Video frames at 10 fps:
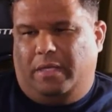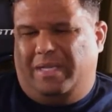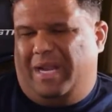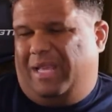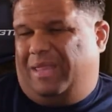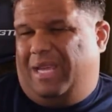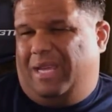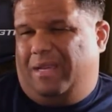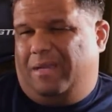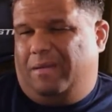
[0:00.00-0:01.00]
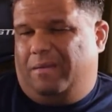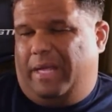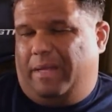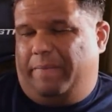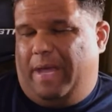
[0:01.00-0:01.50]
Did I think
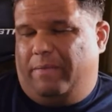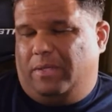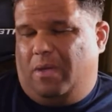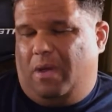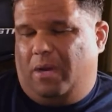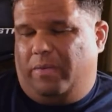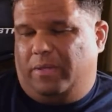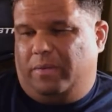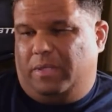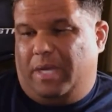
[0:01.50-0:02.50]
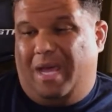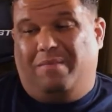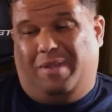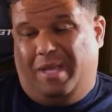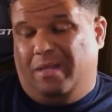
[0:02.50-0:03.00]
that the band was calling it quits with
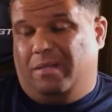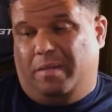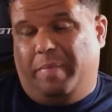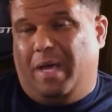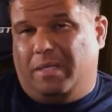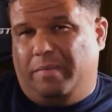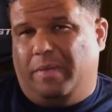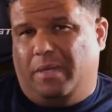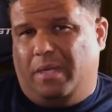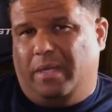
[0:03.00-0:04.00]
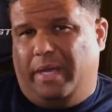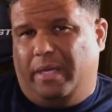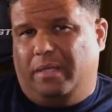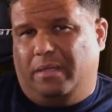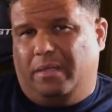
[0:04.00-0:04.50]
Scott? Yeah, it's a possibility.
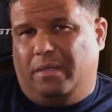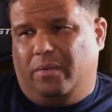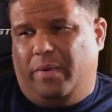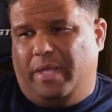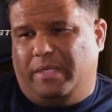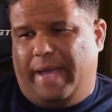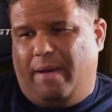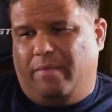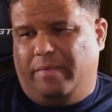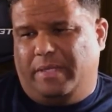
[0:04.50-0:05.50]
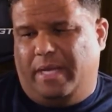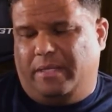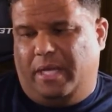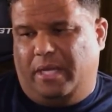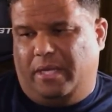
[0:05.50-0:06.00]
Like the way this album
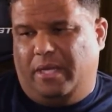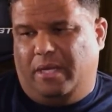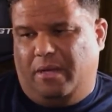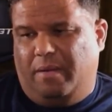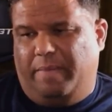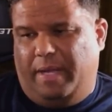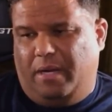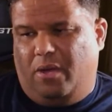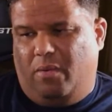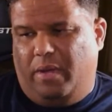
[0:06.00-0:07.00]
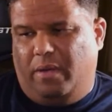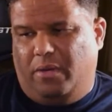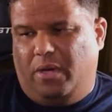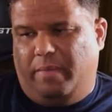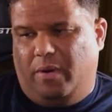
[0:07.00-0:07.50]
sounds, it could have been going. It
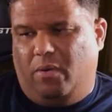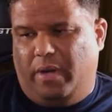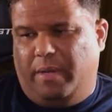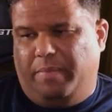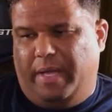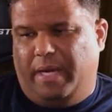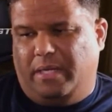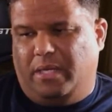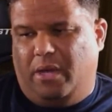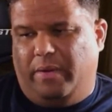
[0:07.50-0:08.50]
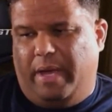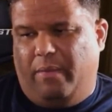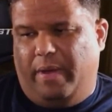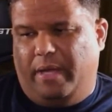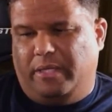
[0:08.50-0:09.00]
could have been already planning to go
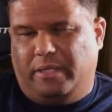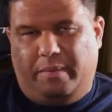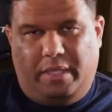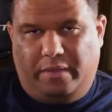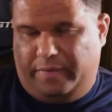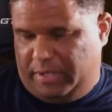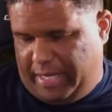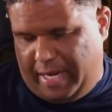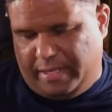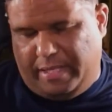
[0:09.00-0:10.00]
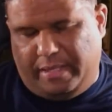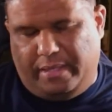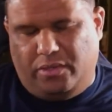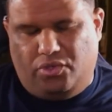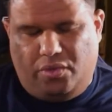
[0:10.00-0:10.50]
that way, just because of his antics
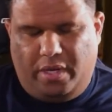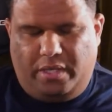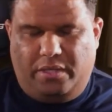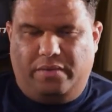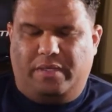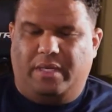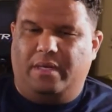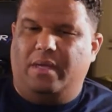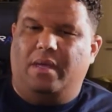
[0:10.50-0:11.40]
and his drug use. And